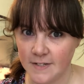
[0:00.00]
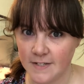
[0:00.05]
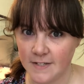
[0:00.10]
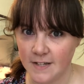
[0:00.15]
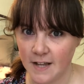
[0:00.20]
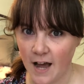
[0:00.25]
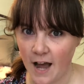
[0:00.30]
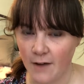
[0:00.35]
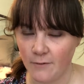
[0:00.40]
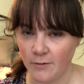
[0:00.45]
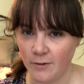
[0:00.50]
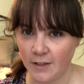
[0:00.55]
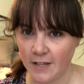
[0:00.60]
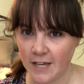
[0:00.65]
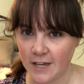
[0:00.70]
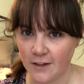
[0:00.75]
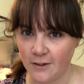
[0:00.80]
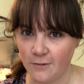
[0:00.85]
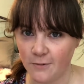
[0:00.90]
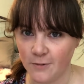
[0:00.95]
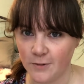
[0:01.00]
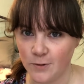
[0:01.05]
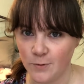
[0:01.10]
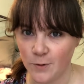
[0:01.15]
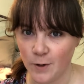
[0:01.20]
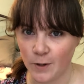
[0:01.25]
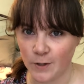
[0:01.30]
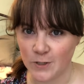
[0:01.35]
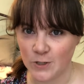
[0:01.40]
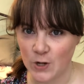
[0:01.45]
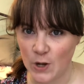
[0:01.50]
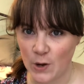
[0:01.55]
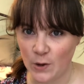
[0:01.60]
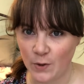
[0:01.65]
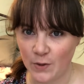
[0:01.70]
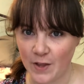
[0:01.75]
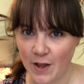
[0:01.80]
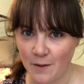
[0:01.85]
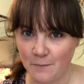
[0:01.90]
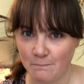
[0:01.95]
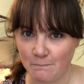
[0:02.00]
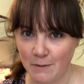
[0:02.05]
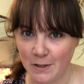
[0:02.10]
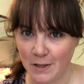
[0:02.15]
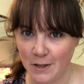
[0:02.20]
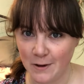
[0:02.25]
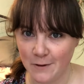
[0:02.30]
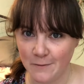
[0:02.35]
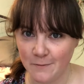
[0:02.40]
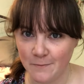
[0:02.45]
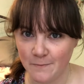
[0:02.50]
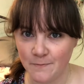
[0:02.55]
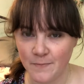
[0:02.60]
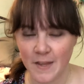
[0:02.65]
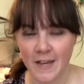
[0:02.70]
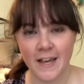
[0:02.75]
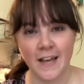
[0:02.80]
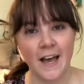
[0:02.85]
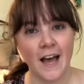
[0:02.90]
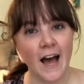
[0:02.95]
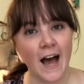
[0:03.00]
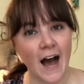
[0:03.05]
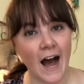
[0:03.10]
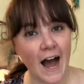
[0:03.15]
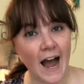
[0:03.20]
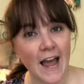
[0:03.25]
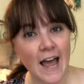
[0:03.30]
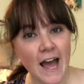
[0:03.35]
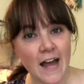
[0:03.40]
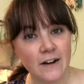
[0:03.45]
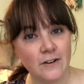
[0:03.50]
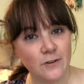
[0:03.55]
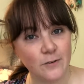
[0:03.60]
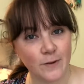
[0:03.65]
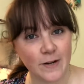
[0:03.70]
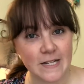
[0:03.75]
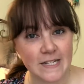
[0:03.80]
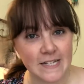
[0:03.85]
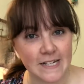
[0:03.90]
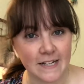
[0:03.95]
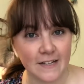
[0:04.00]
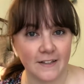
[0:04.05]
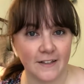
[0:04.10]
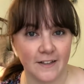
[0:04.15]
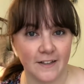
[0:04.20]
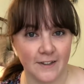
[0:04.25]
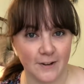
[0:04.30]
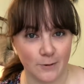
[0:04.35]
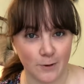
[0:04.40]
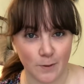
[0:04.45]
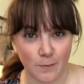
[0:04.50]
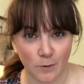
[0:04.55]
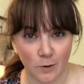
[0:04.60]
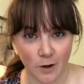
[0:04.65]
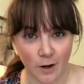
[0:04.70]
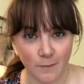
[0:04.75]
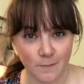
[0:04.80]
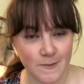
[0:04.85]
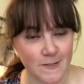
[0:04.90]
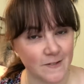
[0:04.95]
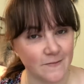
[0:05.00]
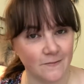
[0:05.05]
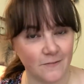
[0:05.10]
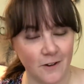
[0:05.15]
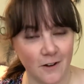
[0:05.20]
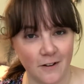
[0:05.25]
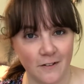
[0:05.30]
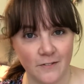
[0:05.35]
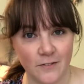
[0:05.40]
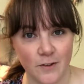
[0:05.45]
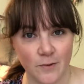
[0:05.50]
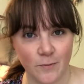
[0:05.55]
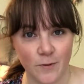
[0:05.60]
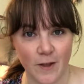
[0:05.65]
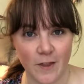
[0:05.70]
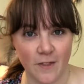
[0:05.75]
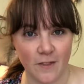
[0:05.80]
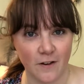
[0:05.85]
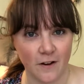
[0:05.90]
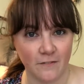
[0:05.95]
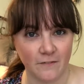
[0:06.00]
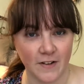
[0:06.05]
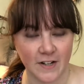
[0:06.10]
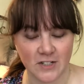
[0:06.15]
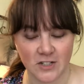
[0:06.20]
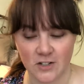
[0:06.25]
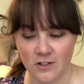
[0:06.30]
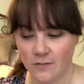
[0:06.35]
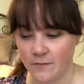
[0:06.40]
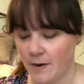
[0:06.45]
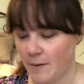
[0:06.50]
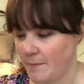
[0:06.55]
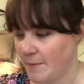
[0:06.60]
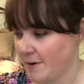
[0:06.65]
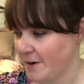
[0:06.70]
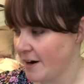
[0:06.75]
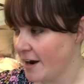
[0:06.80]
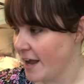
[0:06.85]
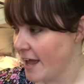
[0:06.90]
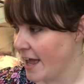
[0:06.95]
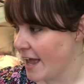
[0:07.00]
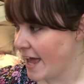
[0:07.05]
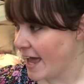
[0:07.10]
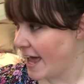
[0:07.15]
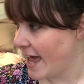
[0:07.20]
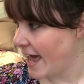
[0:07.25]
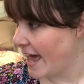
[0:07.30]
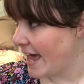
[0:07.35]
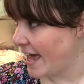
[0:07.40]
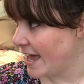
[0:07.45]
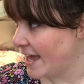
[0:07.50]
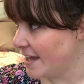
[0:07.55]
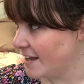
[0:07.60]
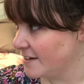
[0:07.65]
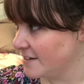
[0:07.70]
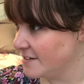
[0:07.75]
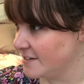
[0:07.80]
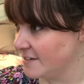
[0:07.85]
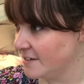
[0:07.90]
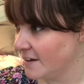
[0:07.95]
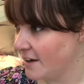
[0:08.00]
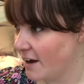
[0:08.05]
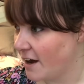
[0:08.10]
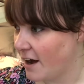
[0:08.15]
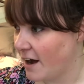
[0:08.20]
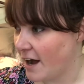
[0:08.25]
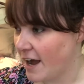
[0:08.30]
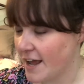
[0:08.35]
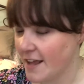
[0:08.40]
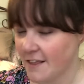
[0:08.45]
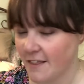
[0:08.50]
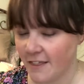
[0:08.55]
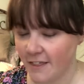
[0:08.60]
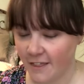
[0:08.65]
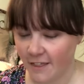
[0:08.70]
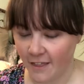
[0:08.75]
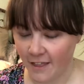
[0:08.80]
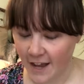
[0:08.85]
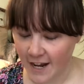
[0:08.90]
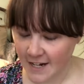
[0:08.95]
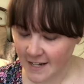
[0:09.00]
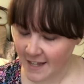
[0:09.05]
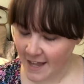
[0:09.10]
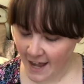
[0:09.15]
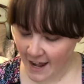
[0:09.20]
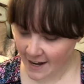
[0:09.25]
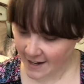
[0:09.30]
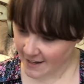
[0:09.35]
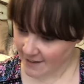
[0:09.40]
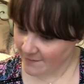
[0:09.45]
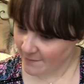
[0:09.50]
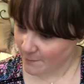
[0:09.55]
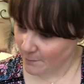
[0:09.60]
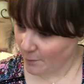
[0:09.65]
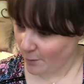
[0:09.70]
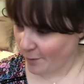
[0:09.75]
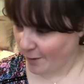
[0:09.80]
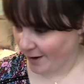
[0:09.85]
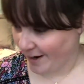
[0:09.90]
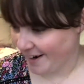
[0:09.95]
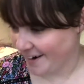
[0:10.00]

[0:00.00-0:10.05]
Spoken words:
I will link to her channel down below. I had no idea that there were prompts involved with Nonfiction November, and I liked that even more.